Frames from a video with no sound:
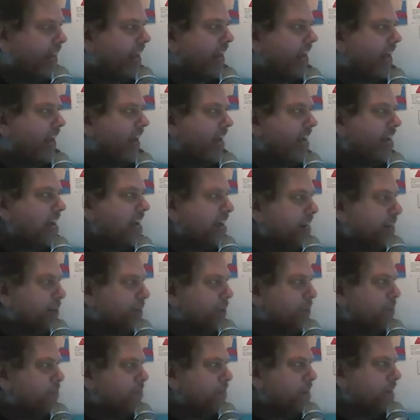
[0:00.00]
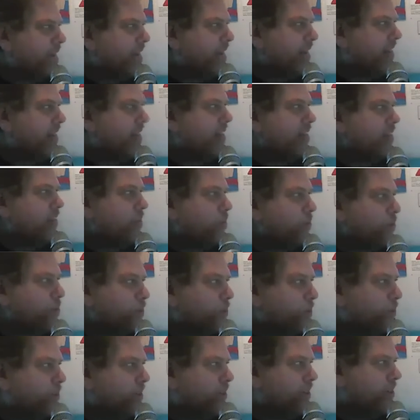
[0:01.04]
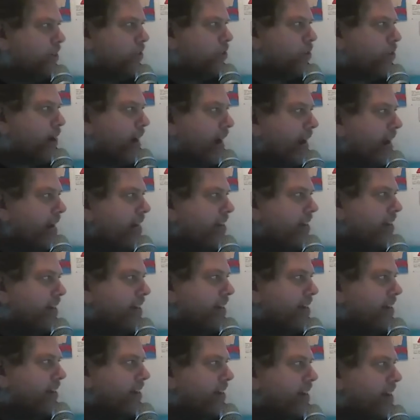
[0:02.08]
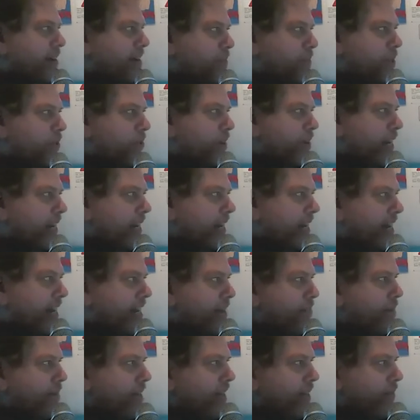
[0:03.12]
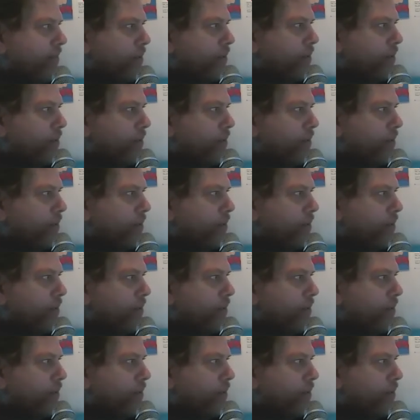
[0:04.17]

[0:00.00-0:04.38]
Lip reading: and he told me that you tried to get him to give you a